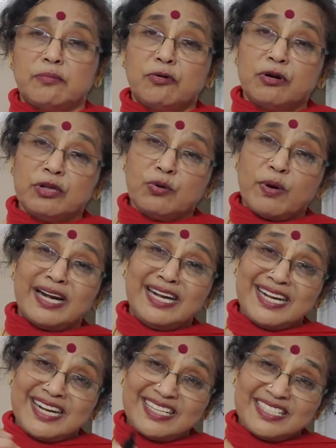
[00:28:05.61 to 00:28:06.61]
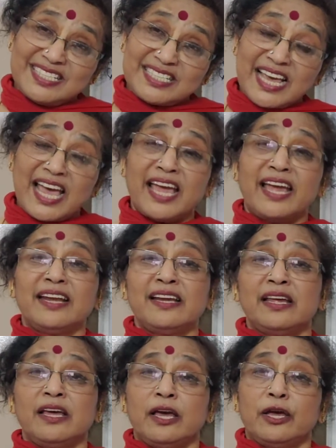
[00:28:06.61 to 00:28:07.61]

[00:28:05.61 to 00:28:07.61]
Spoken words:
more you understand,